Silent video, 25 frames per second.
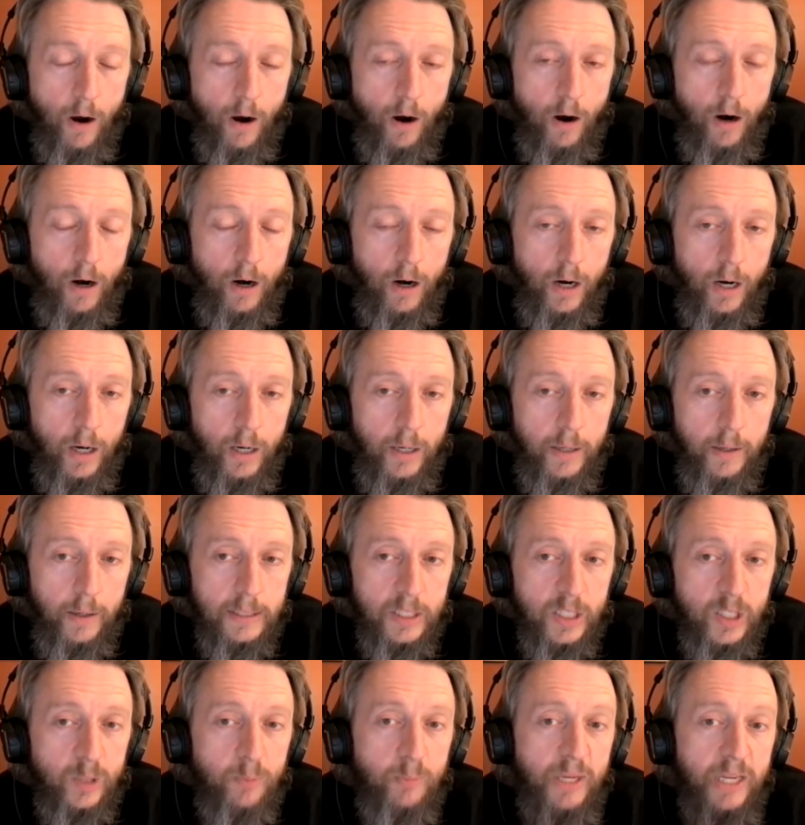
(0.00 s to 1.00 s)
are
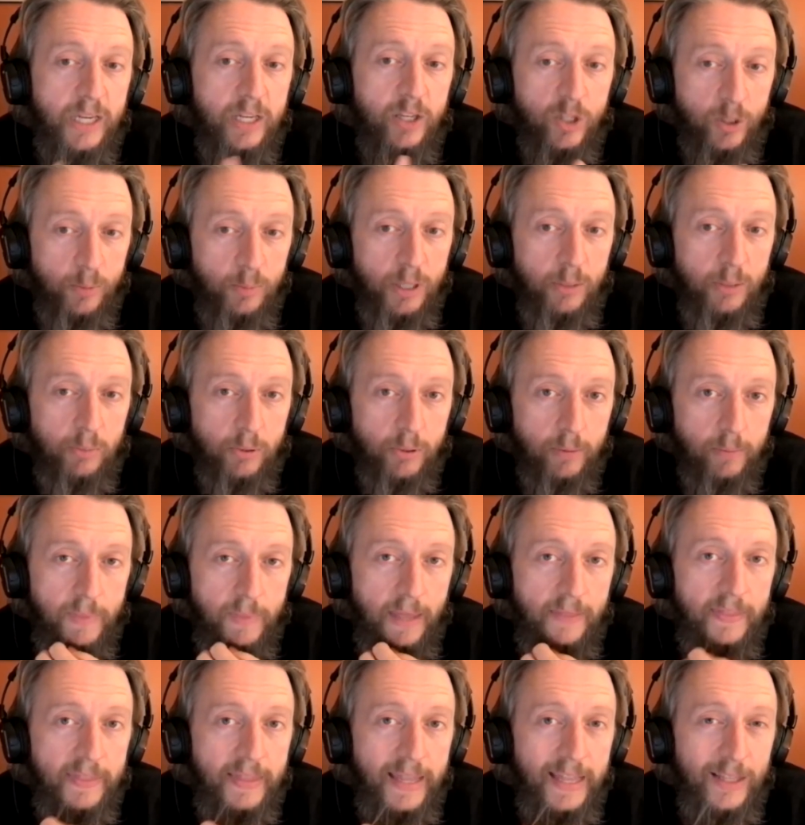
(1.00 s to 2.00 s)
speaking to people,
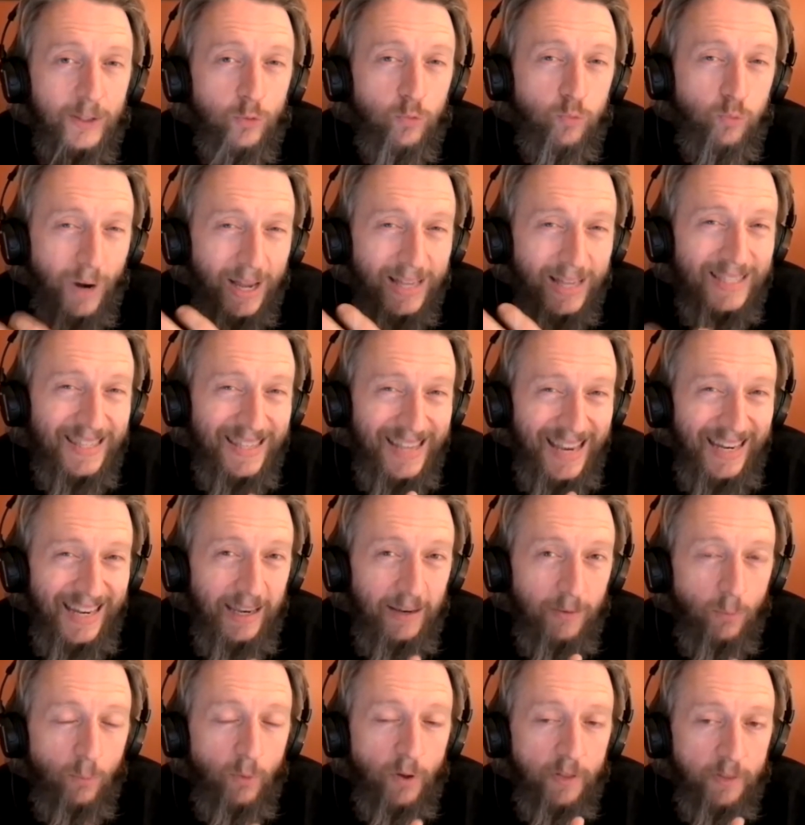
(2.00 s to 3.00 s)
that it's
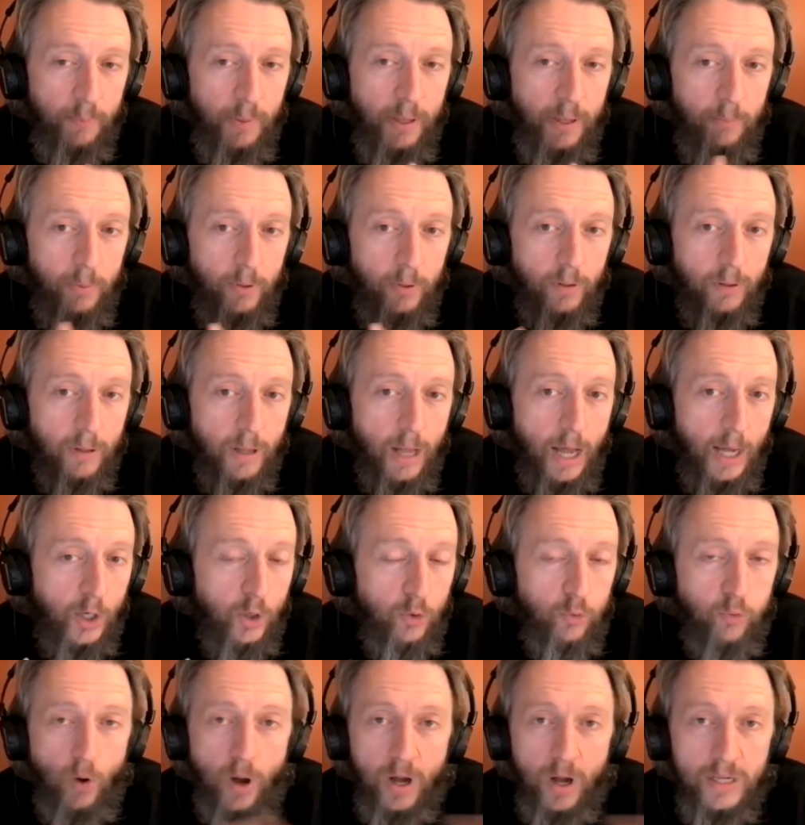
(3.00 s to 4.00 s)
resonating with people
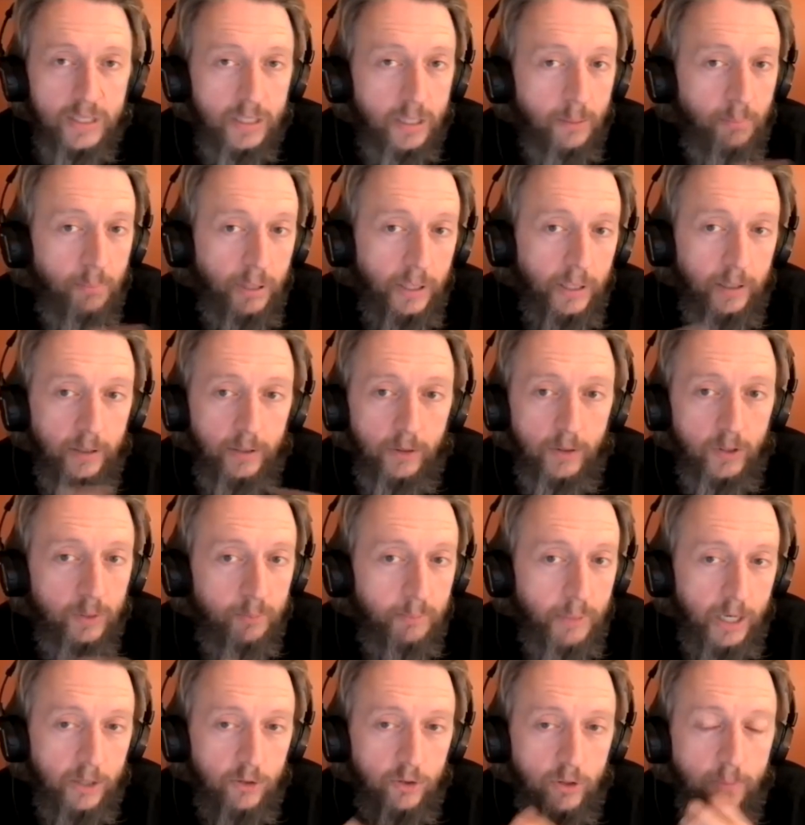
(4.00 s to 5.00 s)
across the political
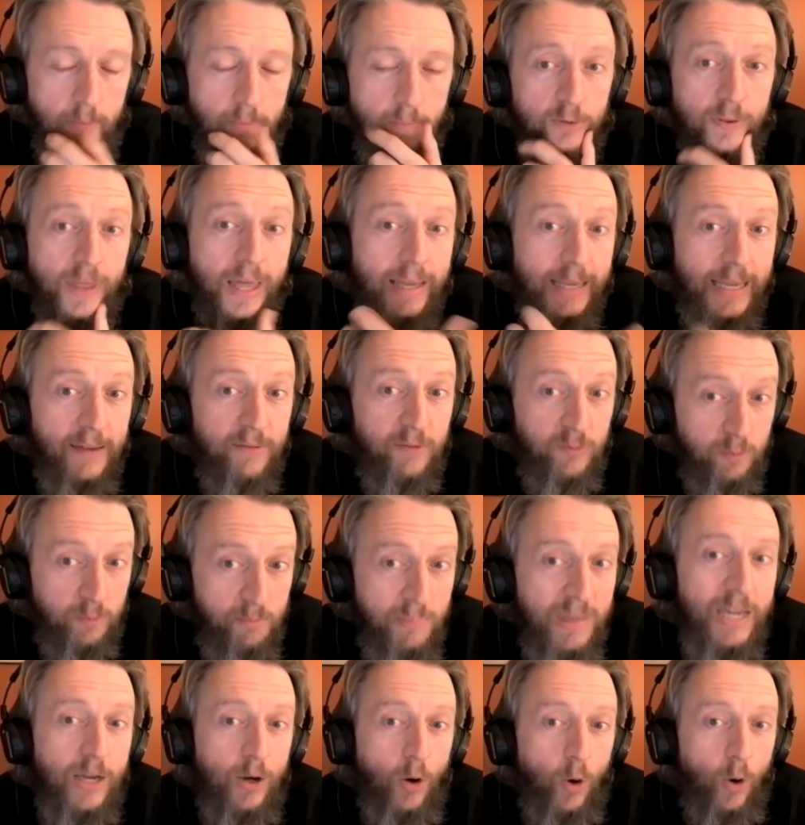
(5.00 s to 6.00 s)
spectrum. So that gives
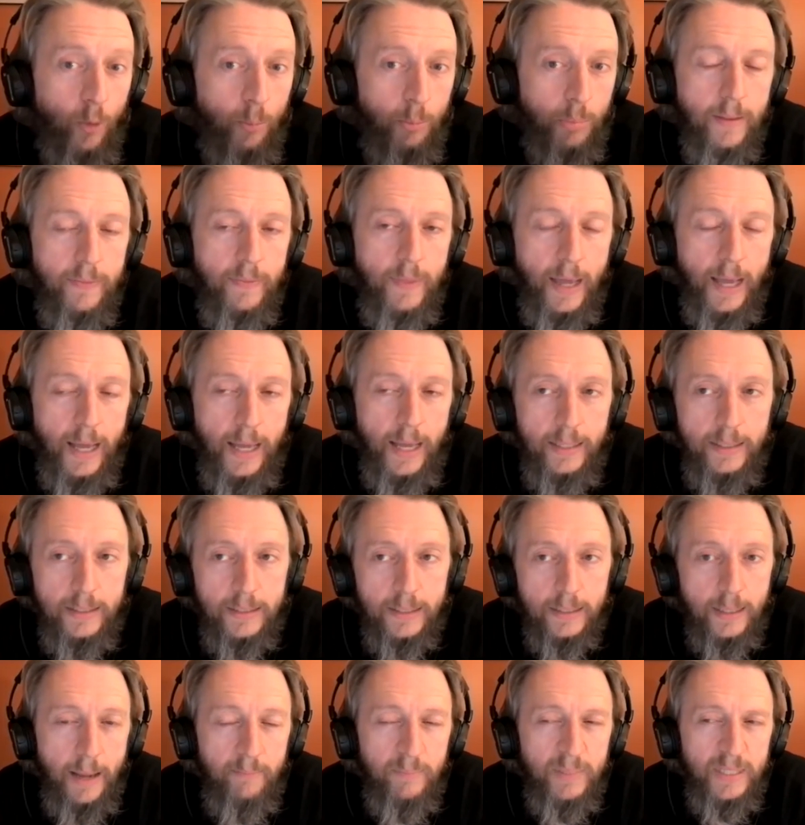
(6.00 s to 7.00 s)
me hope that
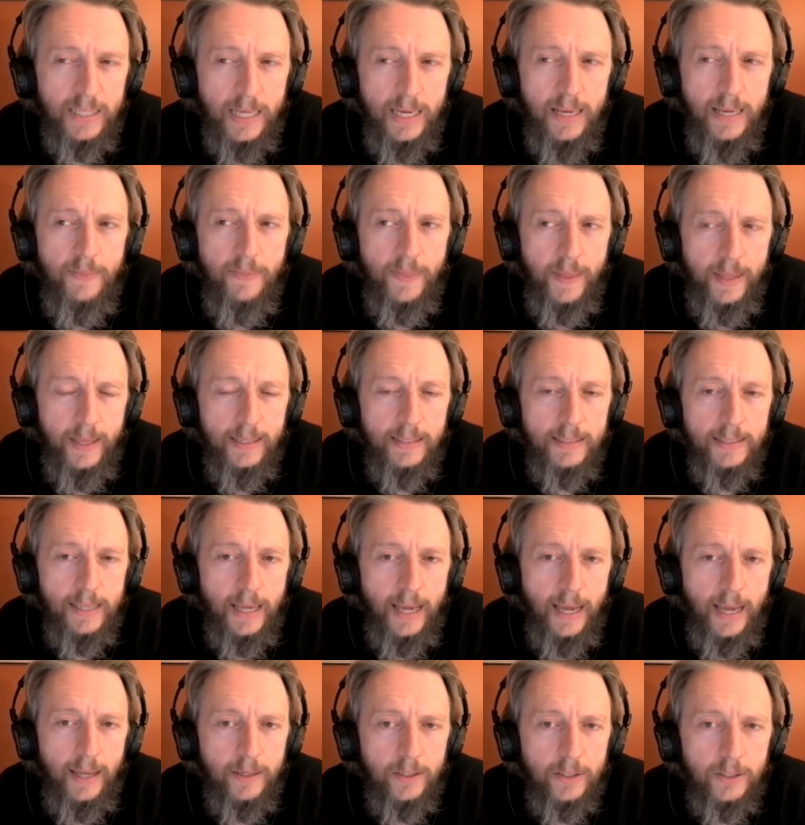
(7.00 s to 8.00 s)
I'm saying things
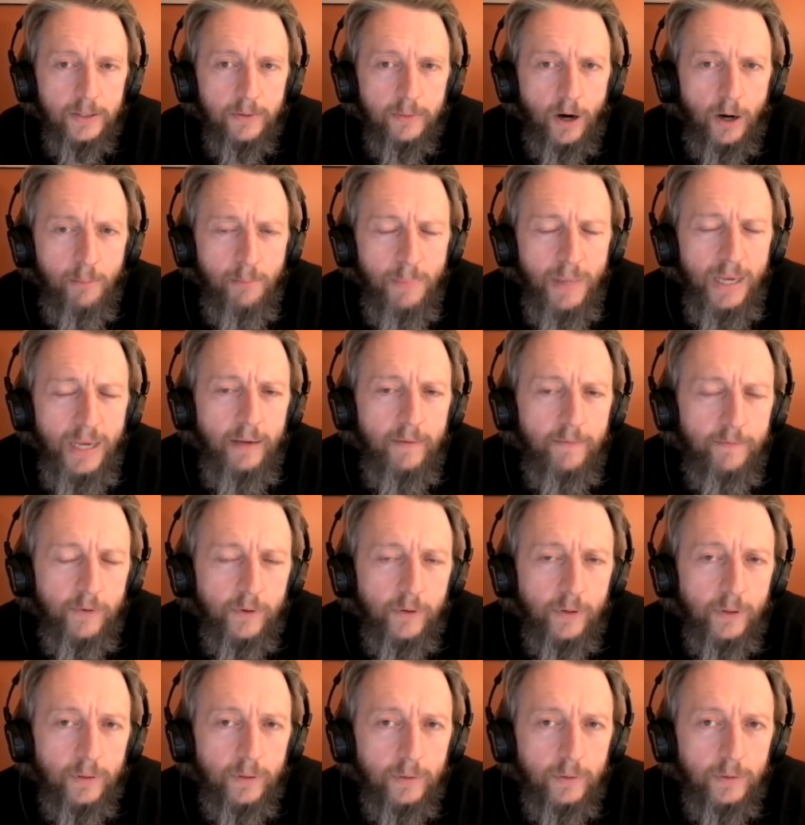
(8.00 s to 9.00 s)
that are
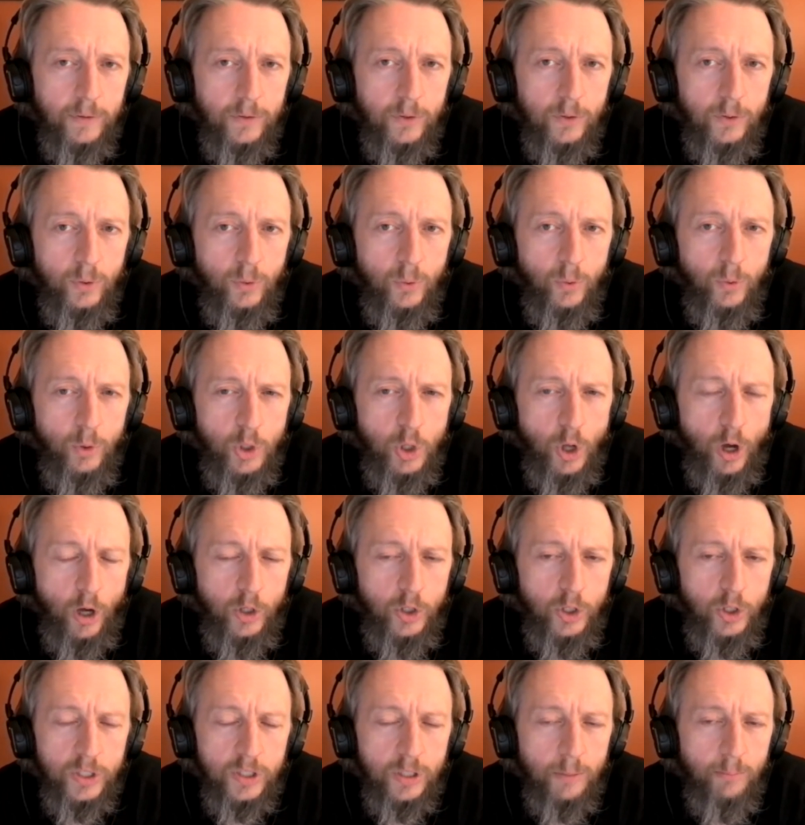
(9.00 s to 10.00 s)
meaningful to not
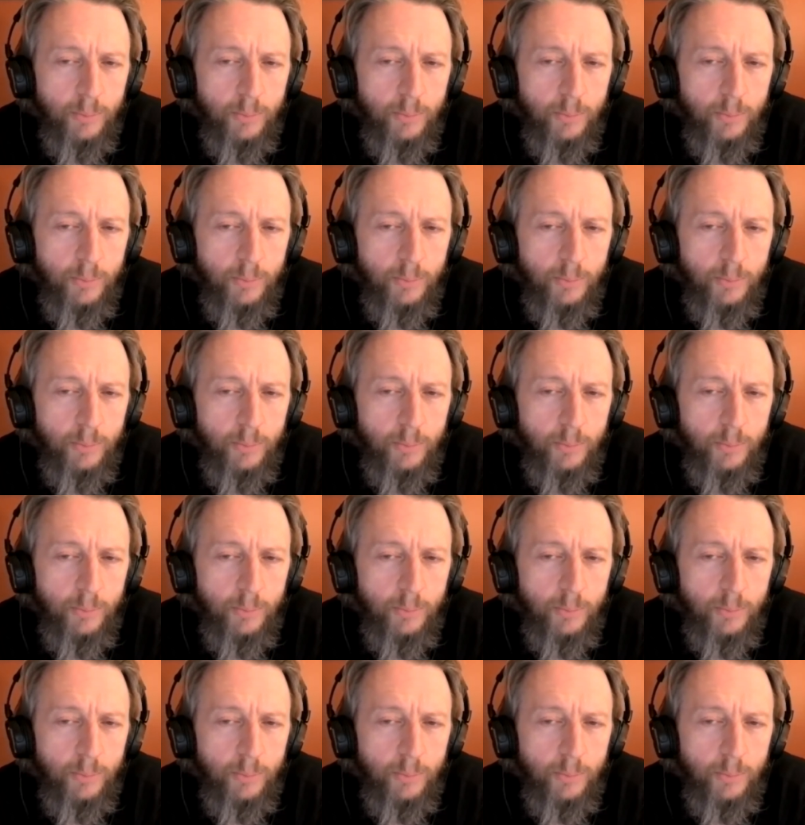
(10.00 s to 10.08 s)
just a